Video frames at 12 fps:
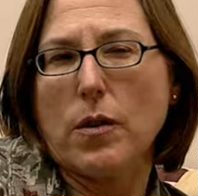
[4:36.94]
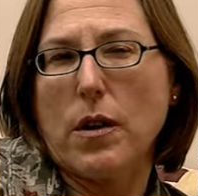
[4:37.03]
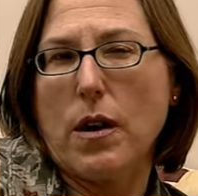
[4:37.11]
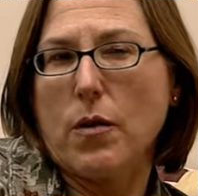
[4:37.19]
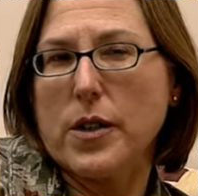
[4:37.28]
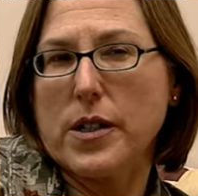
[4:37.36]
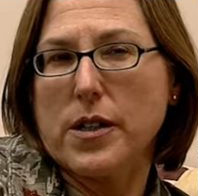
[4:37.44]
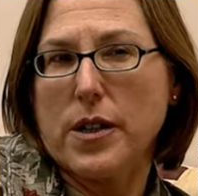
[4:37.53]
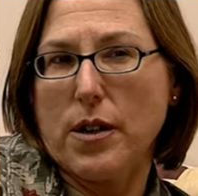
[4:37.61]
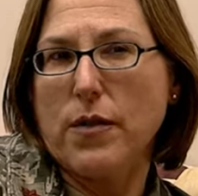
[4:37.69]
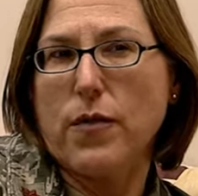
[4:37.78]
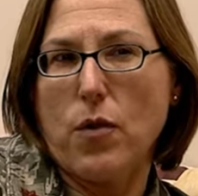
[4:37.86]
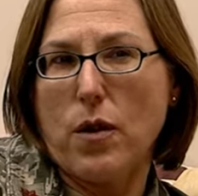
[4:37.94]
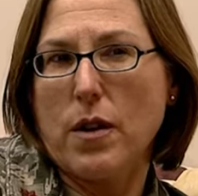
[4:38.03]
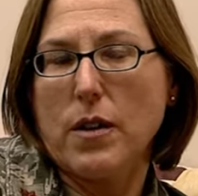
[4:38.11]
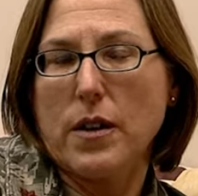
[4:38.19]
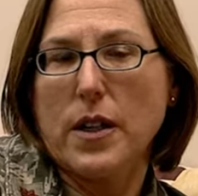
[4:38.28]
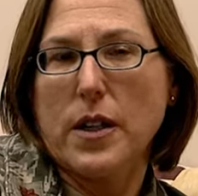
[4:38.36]
what we're always here
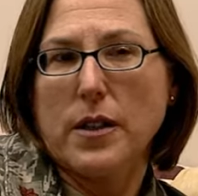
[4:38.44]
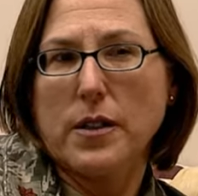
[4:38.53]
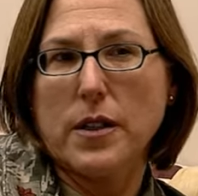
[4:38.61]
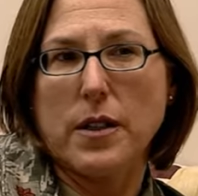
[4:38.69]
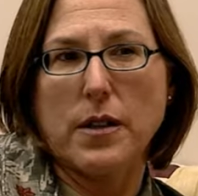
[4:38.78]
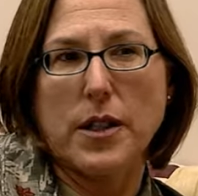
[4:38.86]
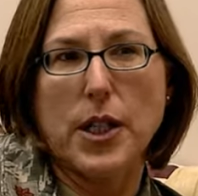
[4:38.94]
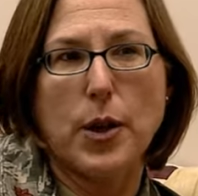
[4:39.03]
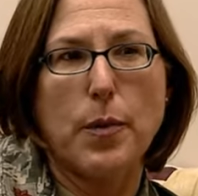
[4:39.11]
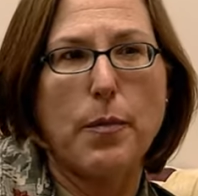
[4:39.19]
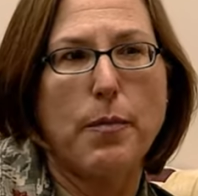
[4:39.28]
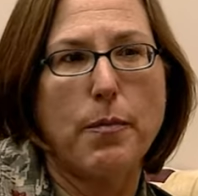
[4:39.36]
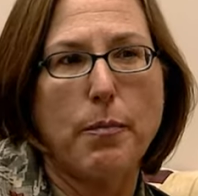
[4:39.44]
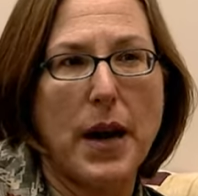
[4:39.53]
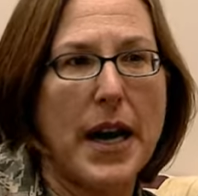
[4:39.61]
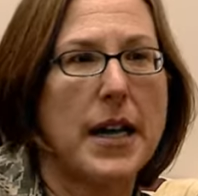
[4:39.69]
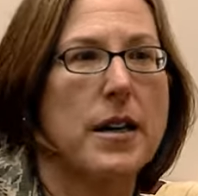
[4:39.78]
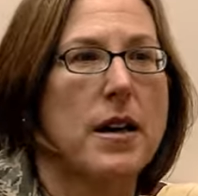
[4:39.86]
for, to, you know,
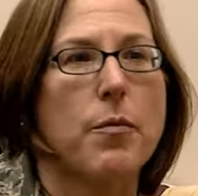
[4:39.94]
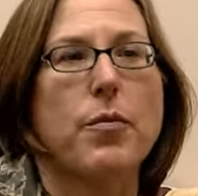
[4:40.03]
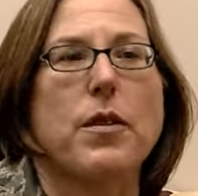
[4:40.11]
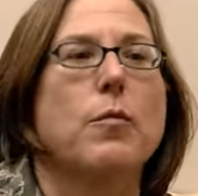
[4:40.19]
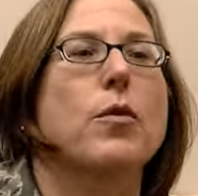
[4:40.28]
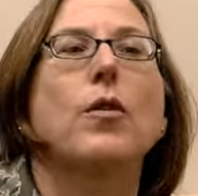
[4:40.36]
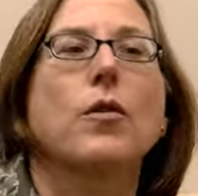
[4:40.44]
bind up the